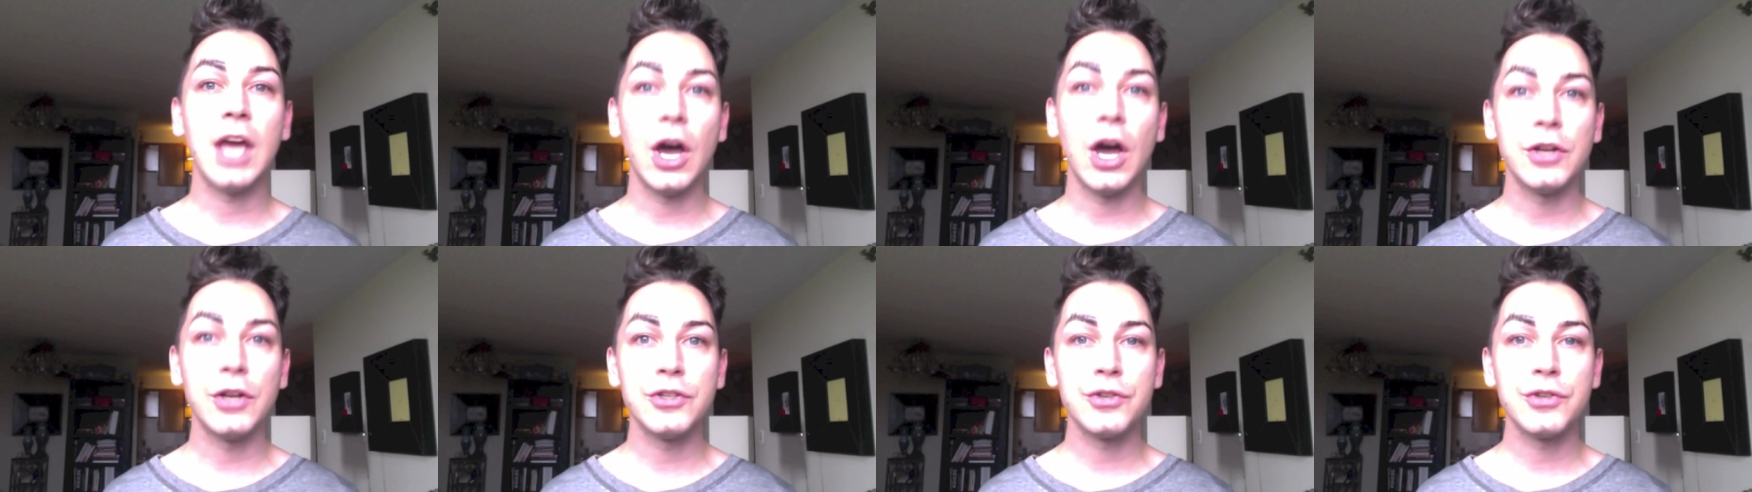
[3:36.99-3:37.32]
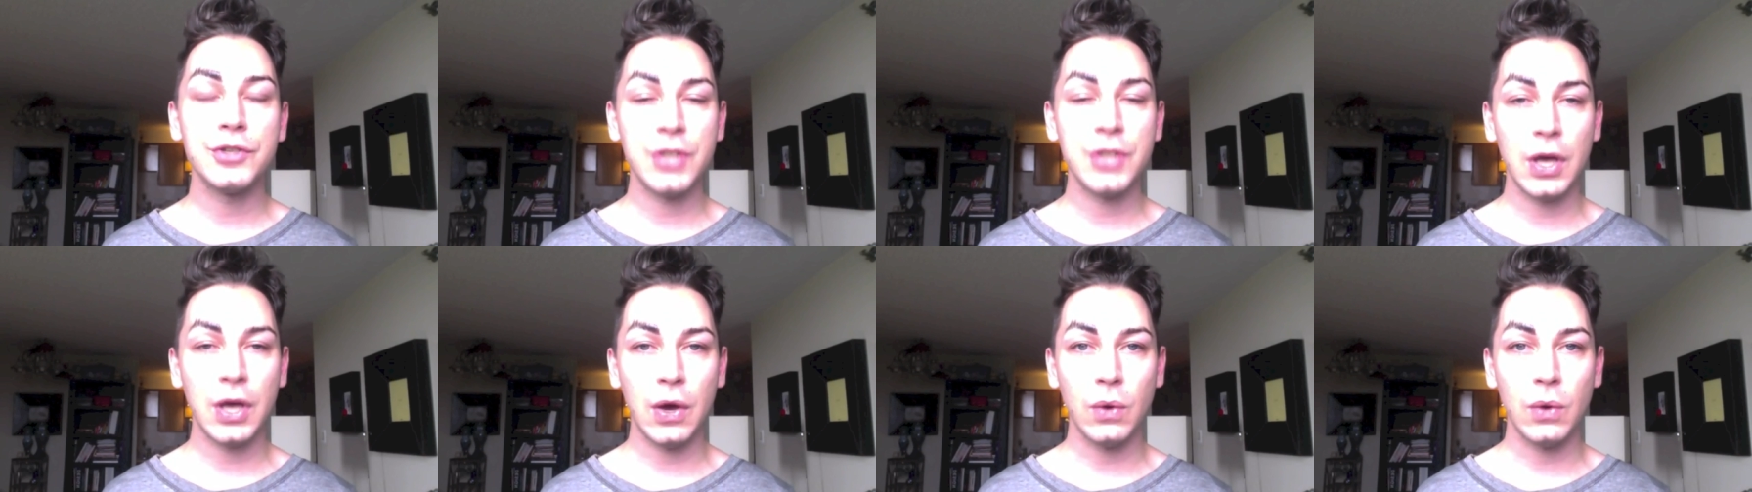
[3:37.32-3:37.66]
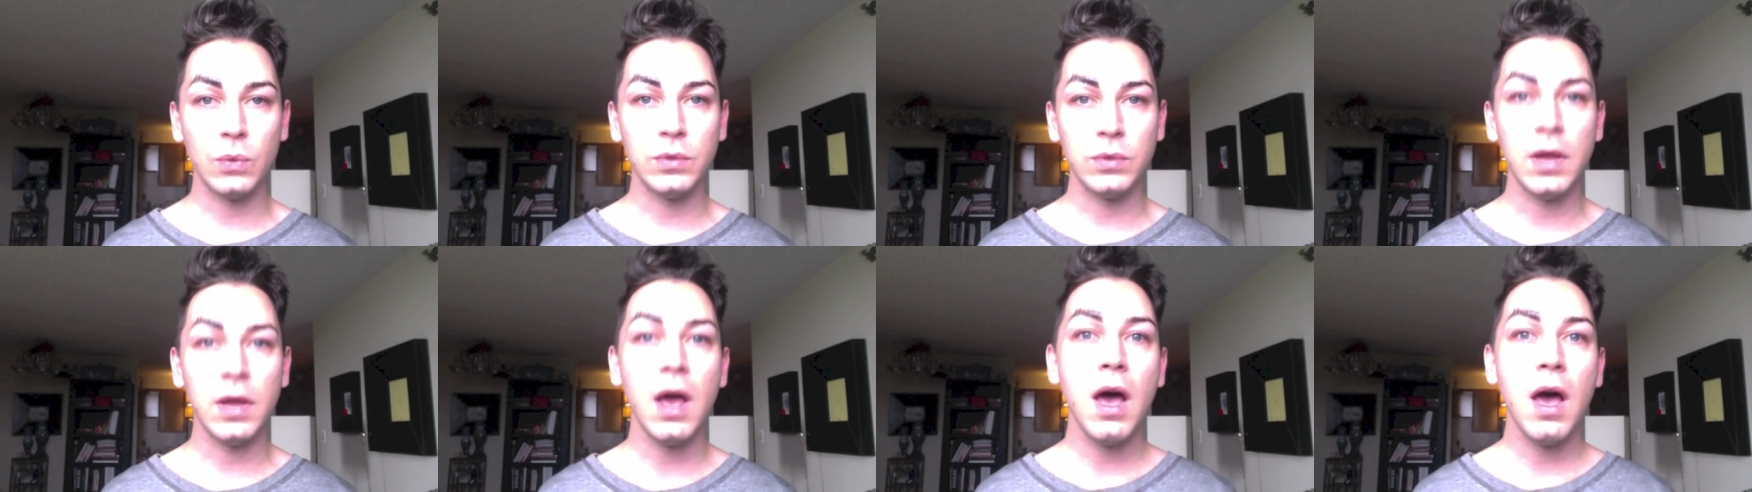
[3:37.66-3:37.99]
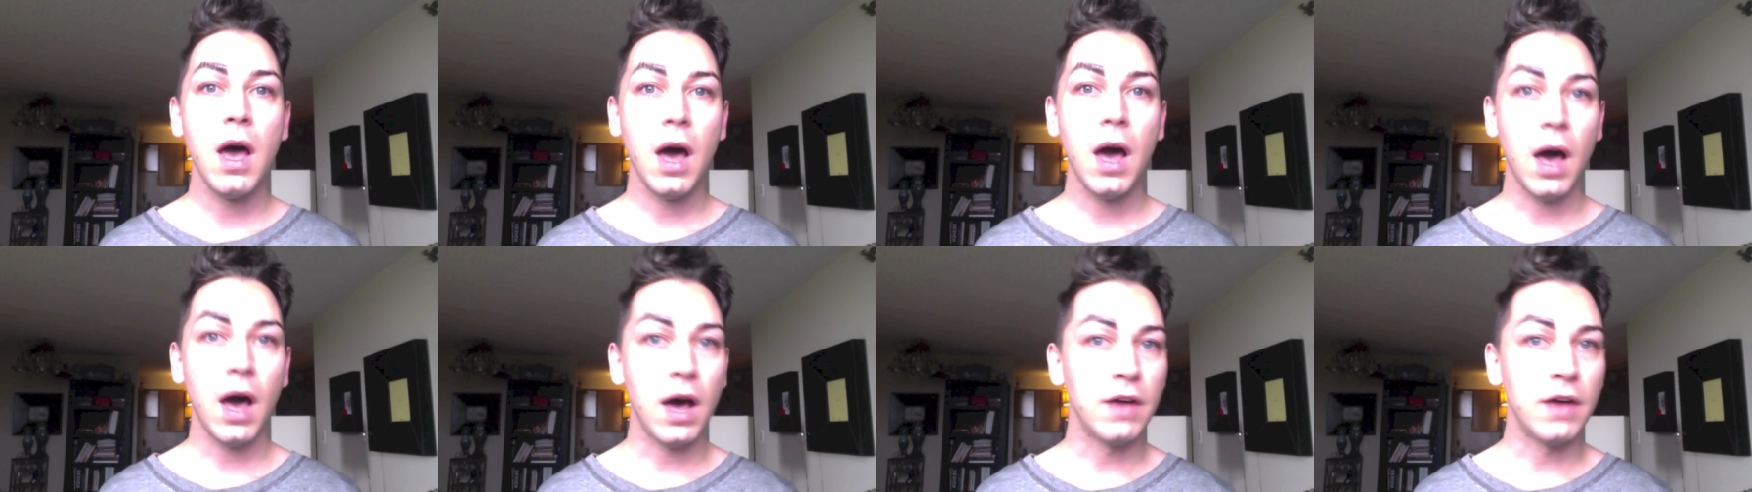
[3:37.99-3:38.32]
undertone
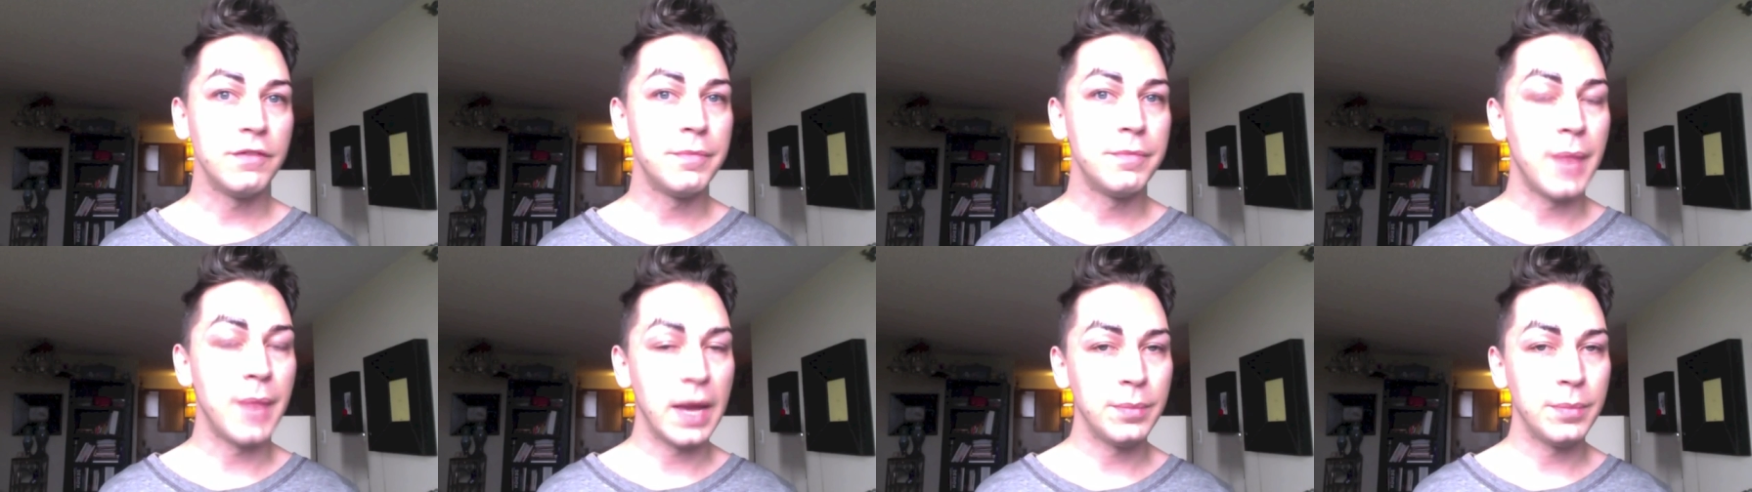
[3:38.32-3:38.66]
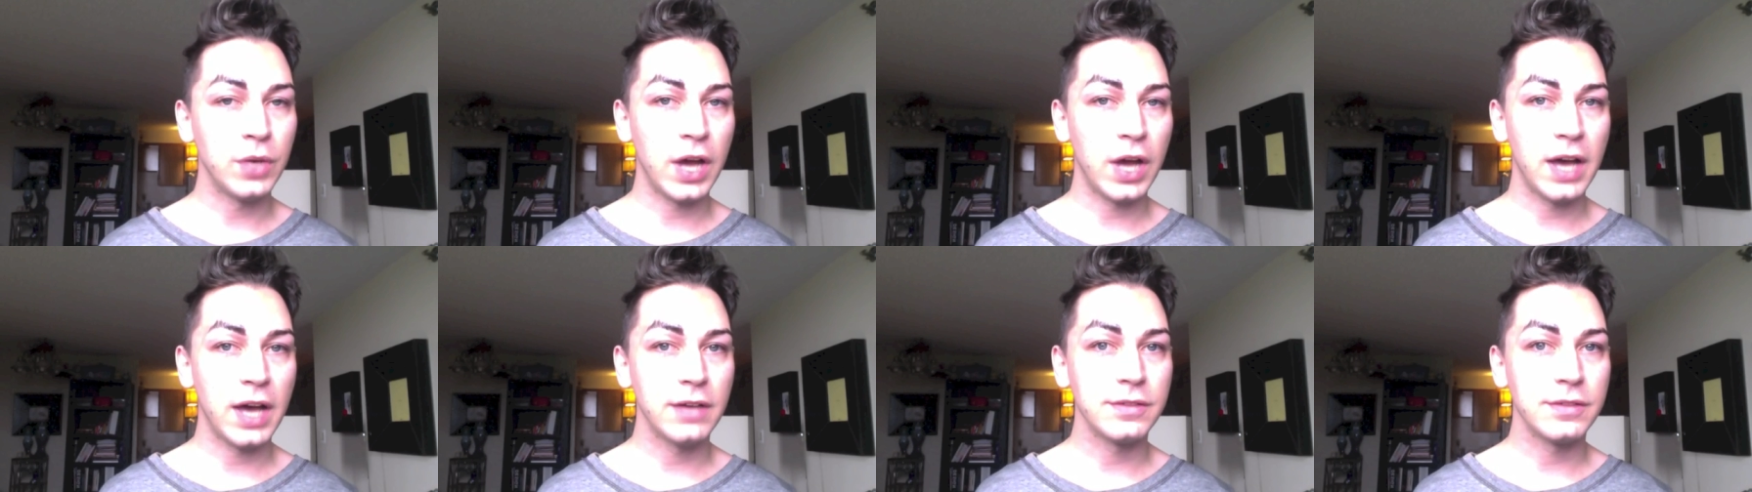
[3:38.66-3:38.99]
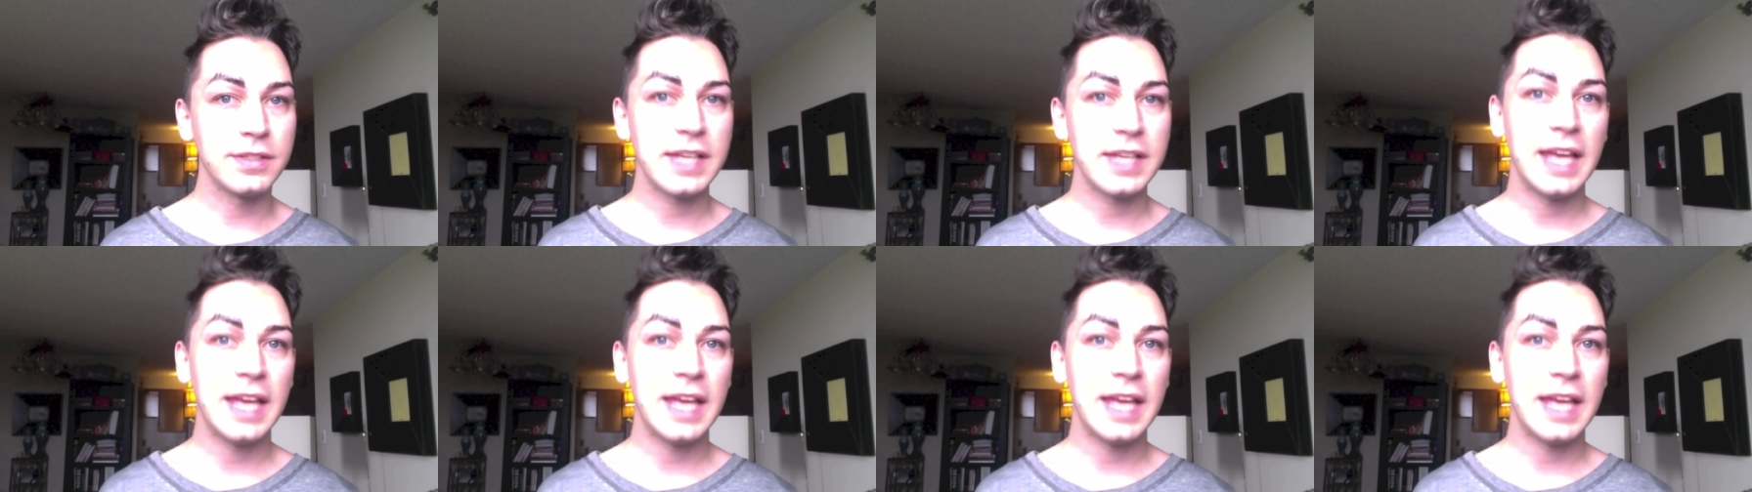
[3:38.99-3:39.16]
of my brows.